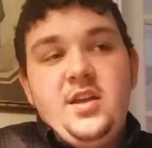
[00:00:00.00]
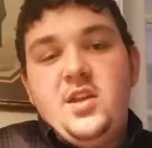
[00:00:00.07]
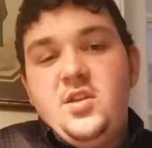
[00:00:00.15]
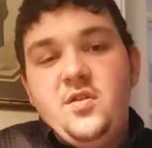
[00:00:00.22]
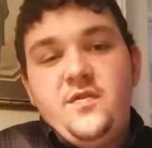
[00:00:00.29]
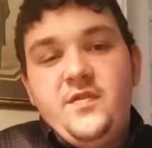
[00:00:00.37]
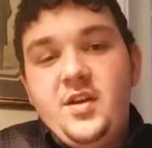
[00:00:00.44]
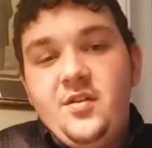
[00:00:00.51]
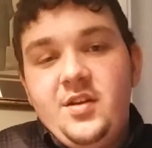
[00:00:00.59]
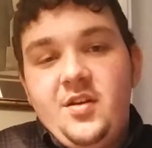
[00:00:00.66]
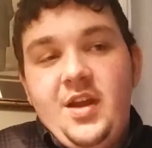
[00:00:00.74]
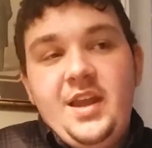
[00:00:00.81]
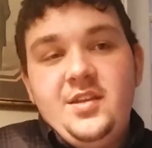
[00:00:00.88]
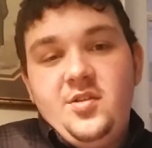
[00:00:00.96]
can you feel
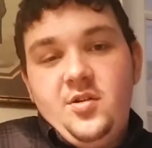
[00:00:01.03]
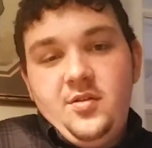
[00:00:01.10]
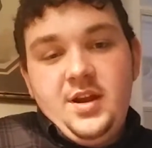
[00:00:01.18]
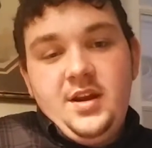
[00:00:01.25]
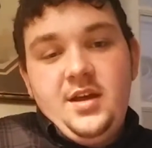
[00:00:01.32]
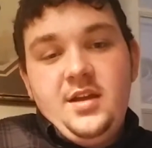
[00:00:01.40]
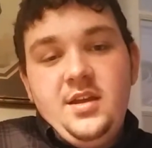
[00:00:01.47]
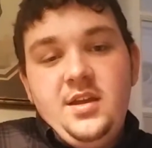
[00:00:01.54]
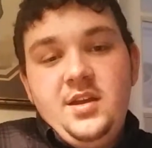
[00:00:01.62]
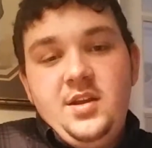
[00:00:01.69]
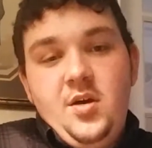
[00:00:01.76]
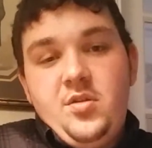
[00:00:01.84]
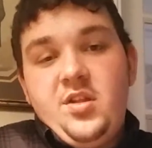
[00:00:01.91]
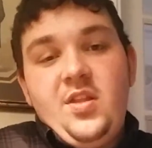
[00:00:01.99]
your hand, you don't gotta
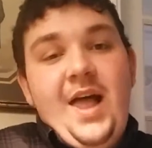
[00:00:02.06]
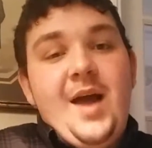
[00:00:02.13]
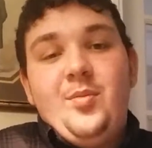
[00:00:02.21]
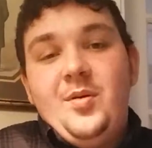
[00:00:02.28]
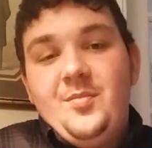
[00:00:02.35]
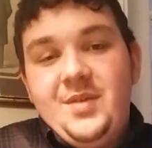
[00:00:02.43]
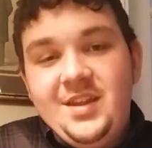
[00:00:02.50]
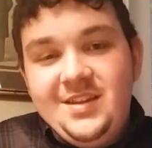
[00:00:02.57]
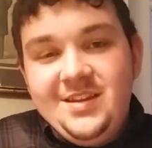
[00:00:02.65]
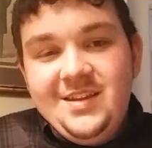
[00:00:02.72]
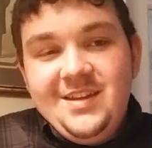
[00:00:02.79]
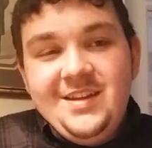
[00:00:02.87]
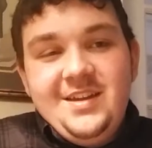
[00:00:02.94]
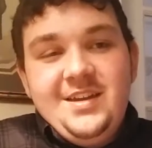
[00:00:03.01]
slap them and
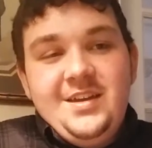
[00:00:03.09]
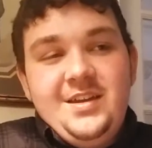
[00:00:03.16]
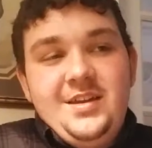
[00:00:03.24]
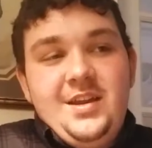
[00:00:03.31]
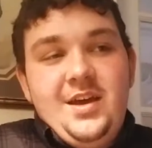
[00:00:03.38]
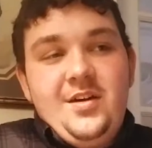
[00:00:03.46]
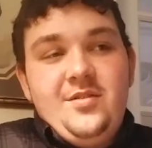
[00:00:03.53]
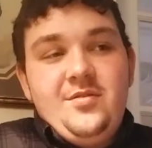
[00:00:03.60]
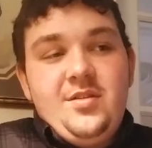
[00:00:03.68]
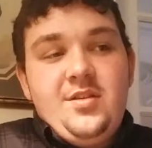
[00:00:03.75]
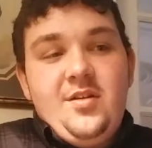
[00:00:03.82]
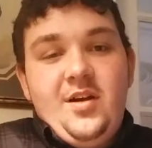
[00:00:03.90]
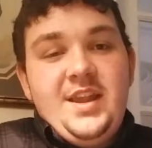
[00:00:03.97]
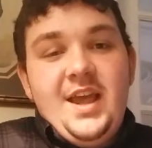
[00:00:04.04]

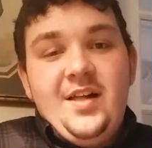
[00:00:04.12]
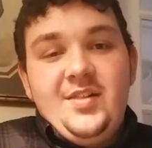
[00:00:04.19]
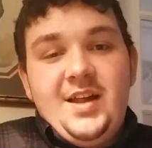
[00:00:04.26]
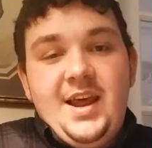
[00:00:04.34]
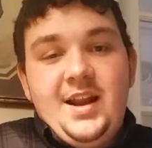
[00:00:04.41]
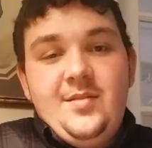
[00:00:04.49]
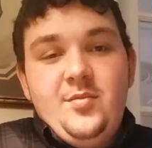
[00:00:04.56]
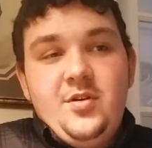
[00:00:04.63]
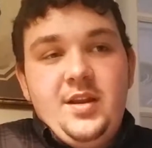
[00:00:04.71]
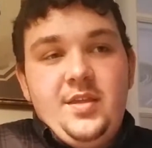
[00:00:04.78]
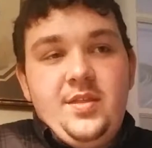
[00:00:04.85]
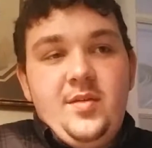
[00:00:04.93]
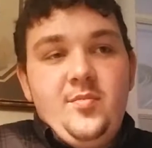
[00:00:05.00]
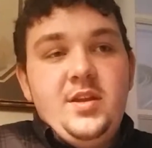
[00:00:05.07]
start yelling at them or
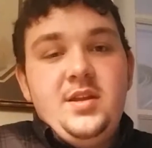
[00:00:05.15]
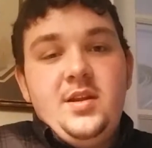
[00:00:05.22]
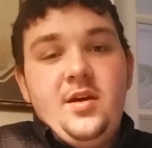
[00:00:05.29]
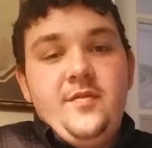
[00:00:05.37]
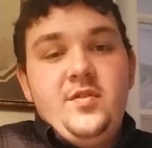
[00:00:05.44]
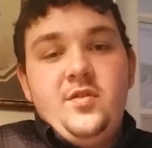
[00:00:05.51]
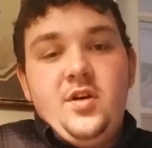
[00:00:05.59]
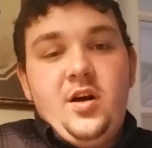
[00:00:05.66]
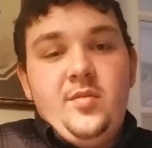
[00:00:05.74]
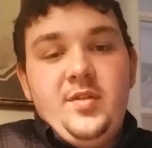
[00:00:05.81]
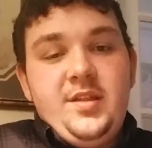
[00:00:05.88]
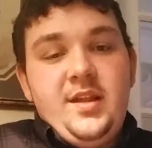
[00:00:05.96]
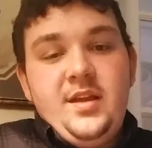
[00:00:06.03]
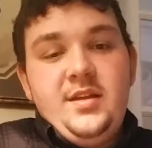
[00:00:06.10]
anything. But if you
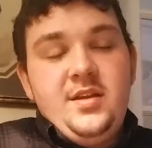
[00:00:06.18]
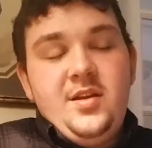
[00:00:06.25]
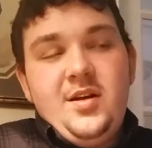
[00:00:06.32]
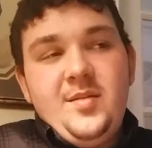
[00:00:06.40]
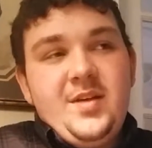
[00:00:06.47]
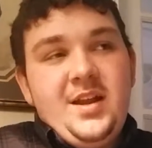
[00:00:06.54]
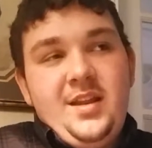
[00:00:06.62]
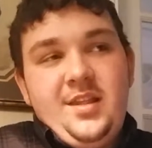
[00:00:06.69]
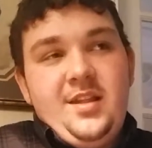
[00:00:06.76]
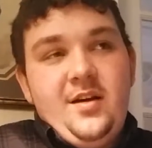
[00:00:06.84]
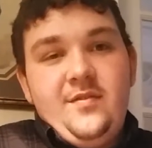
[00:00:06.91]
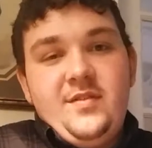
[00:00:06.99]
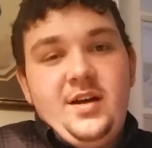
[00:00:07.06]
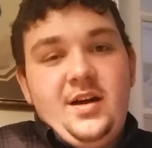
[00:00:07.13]
calmly say, I'm kind of
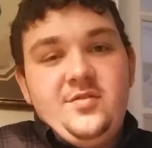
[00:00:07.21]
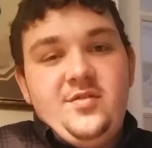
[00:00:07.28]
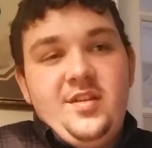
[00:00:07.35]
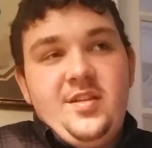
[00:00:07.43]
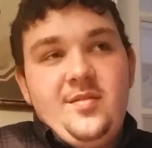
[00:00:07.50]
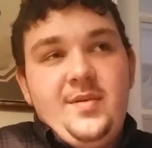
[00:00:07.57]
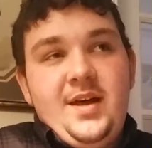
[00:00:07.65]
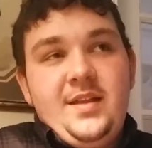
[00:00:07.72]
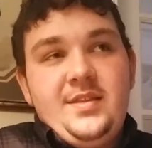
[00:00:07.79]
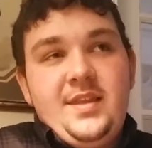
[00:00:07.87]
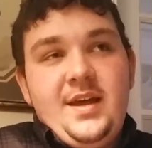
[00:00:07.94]
self-conscious about